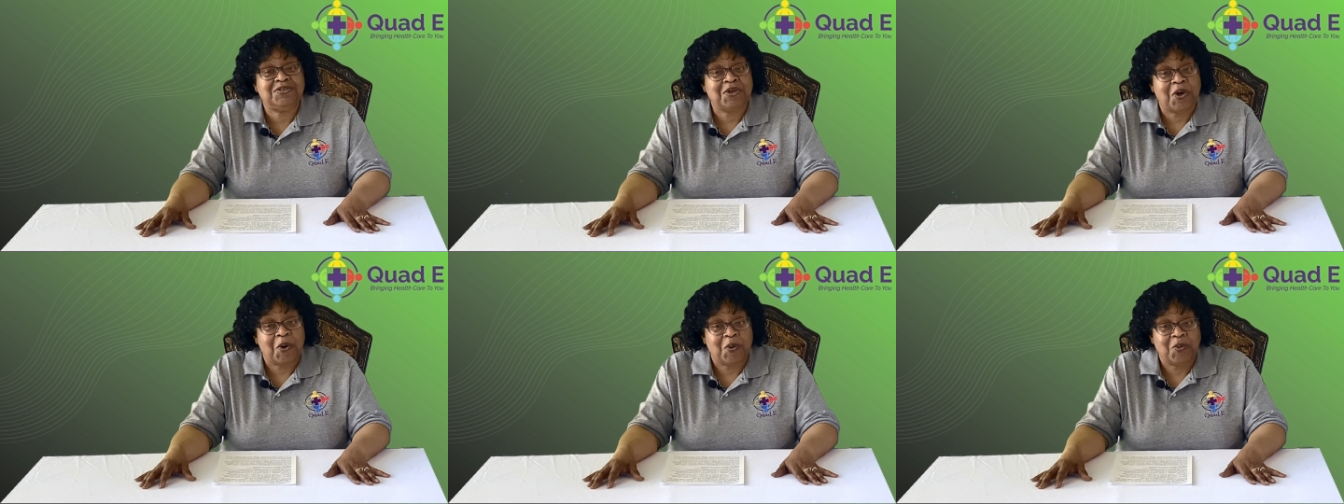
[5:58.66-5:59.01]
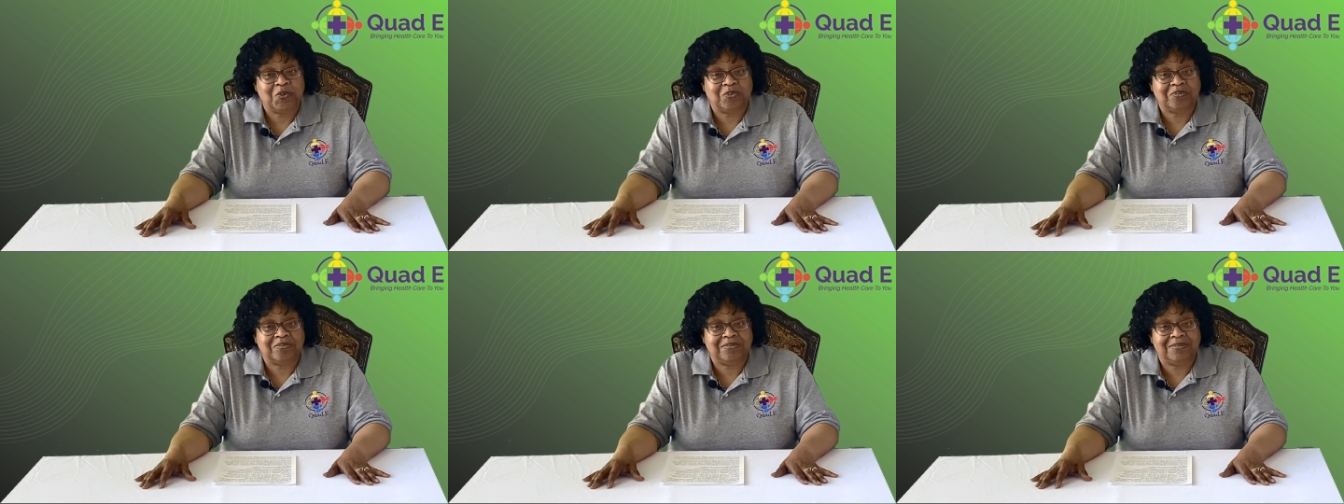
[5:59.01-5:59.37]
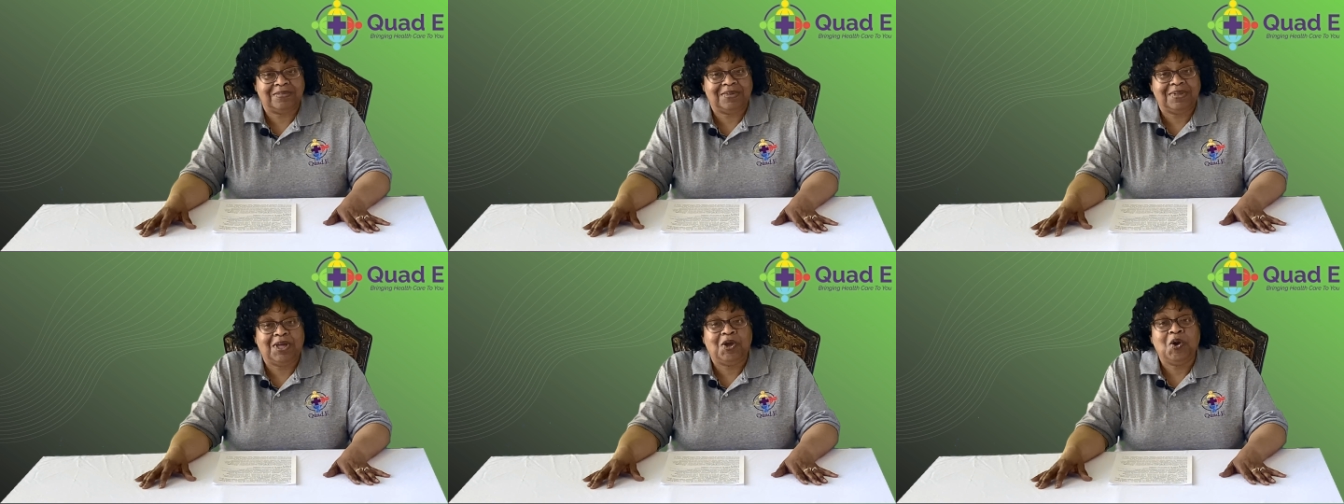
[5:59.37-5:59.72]
So,
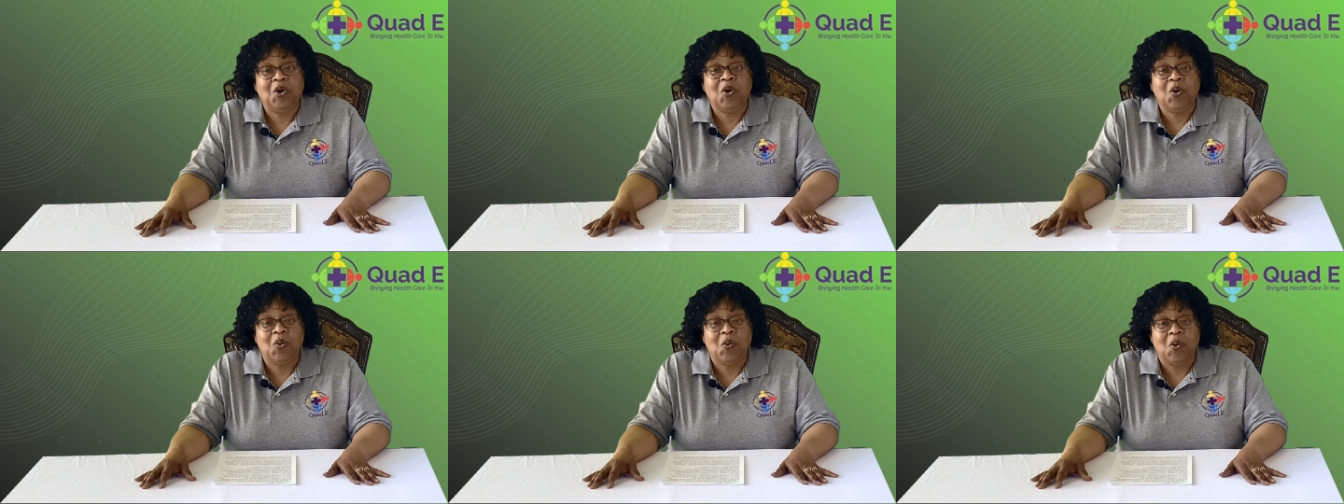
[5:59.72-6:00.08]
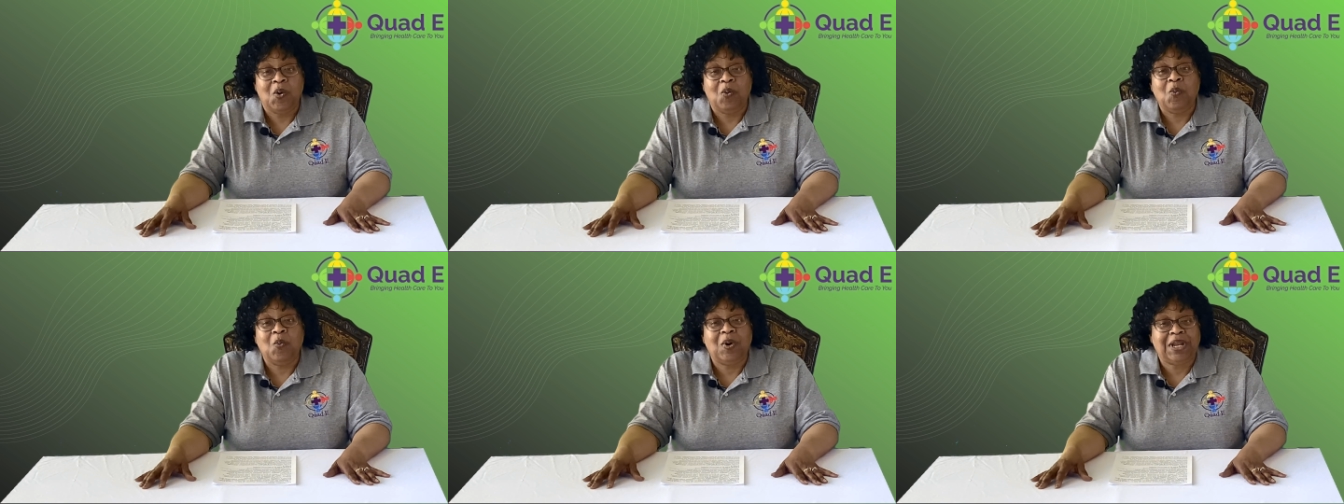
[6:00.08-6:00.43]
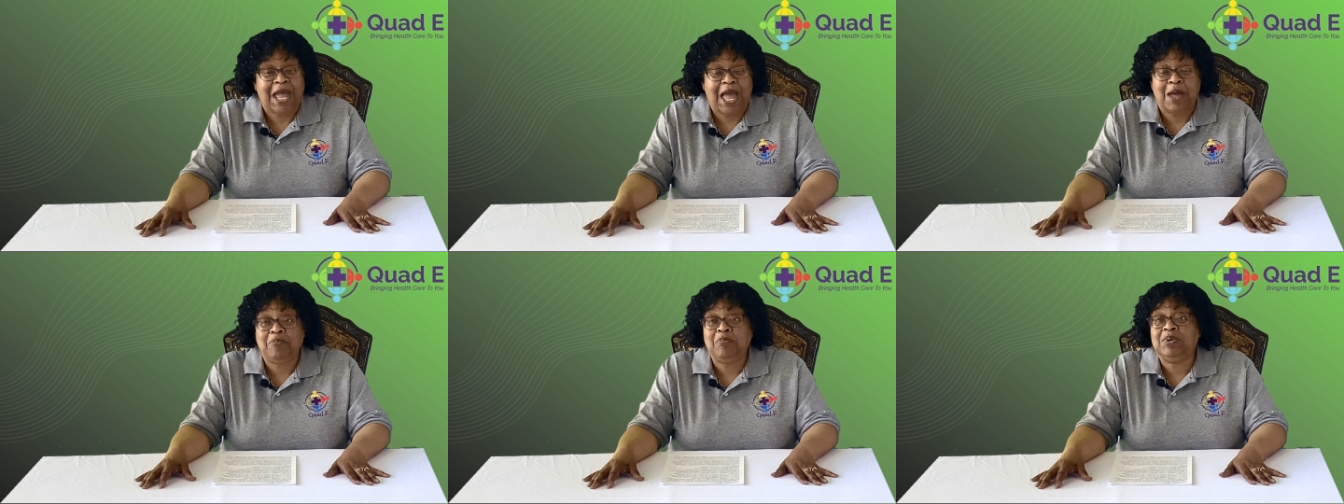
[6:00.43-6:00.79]

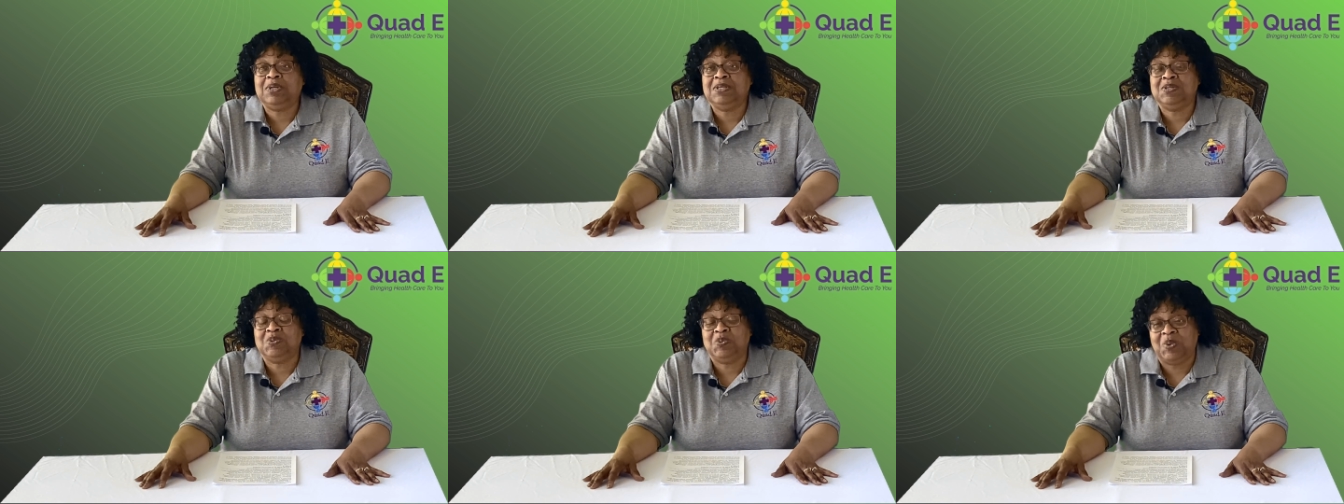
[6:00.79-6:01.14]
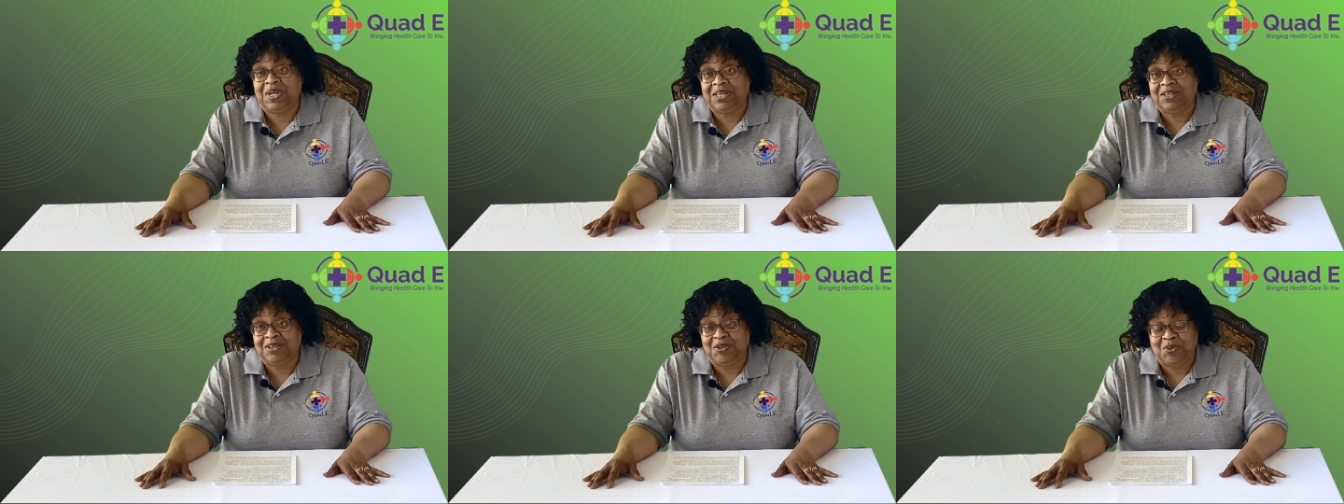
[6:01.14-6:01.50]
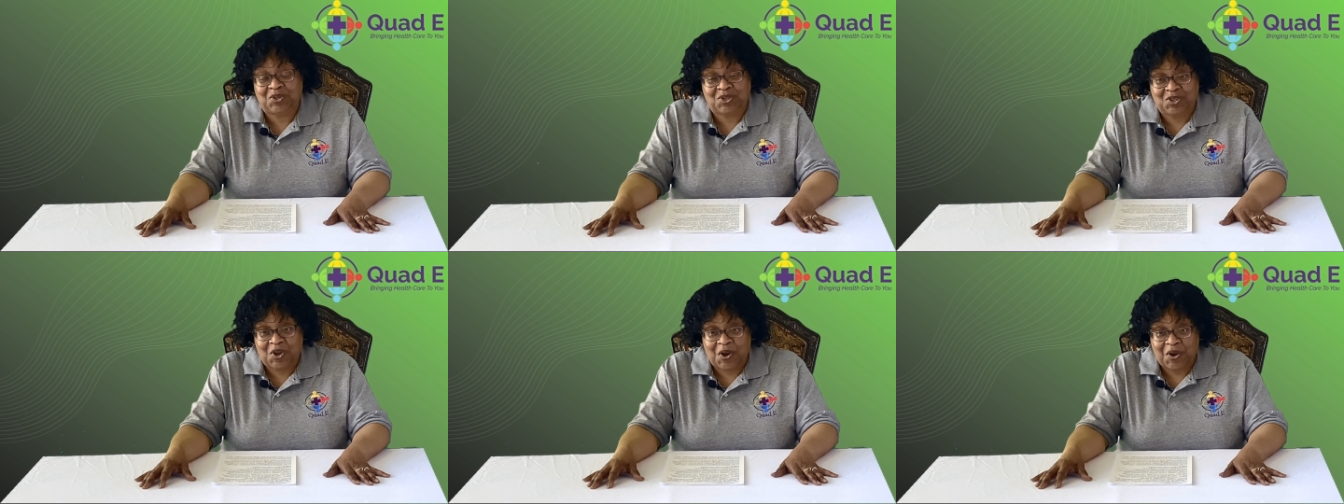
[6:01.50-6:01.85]
what happens
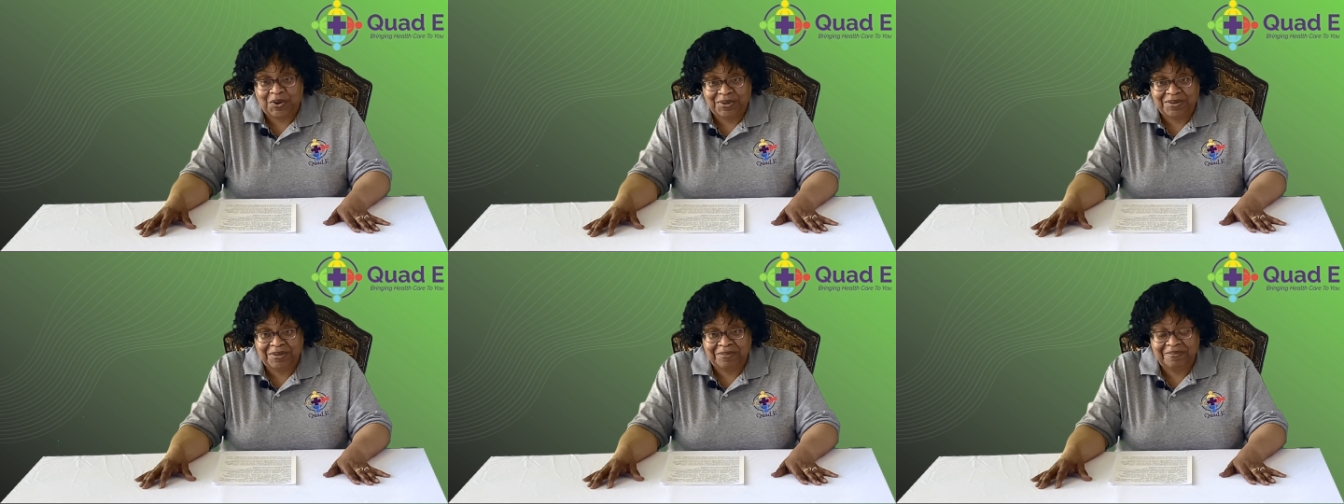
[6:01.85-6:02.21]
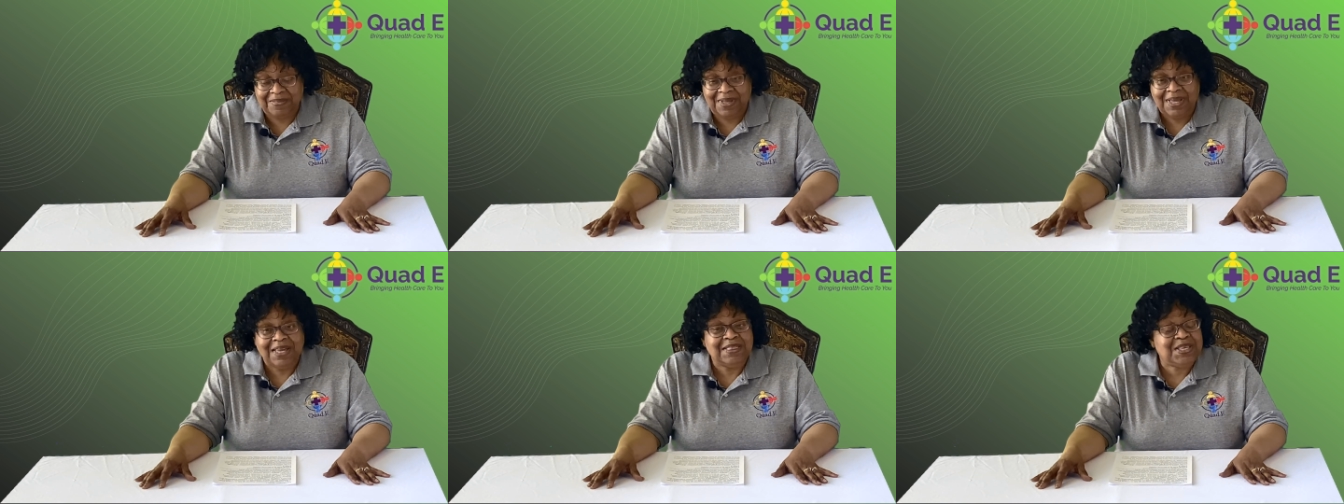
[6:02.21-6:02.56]
when you start?